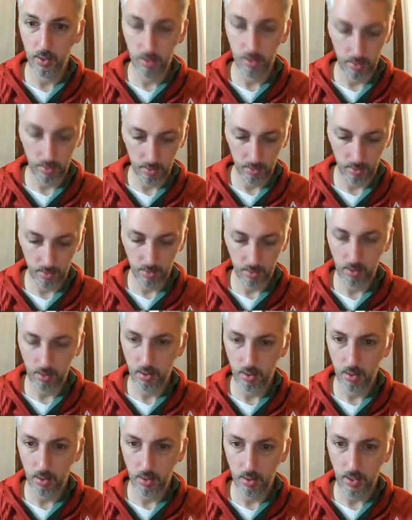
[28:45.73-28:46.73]

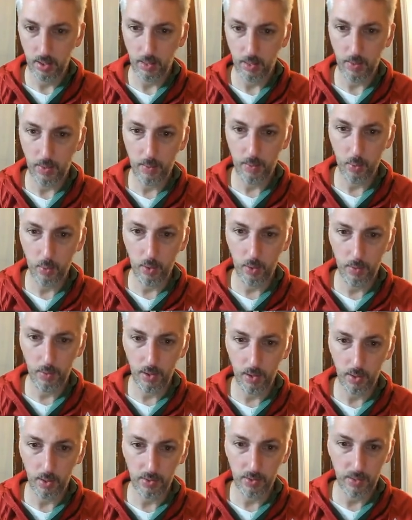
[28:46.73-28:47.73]
I want more
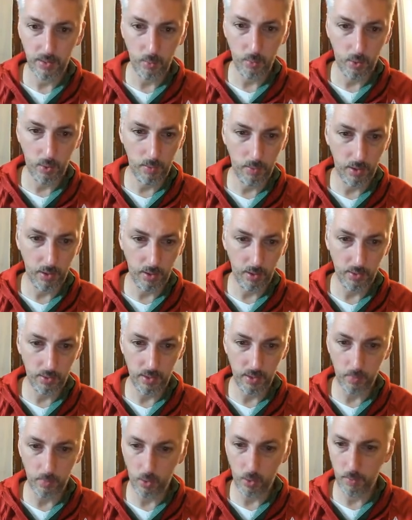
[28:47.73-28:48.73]
Birdos and more Birdos and
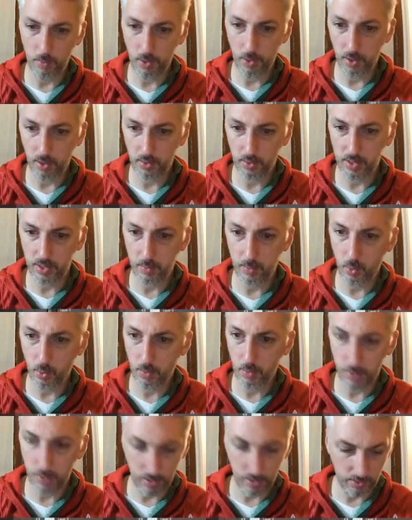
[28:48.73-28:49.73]
more Birdos and more
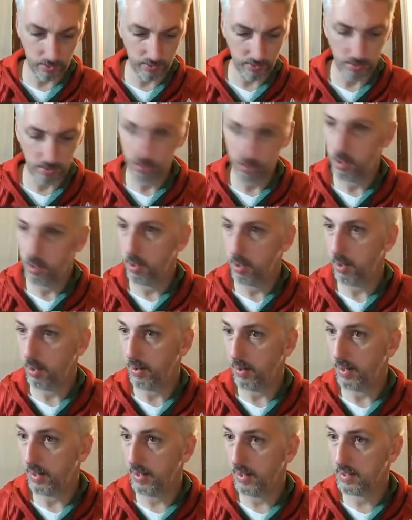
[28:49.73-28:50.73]
Birdos. All right,
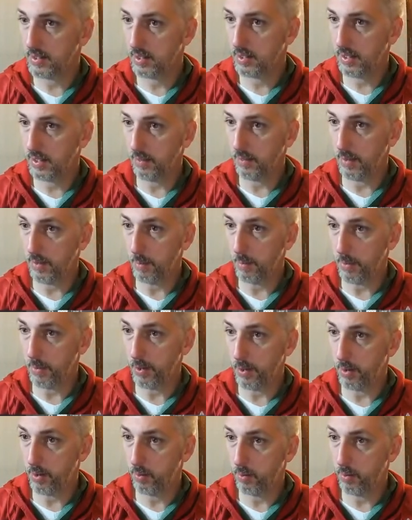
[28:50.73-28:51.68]
let's get rid of Birdo.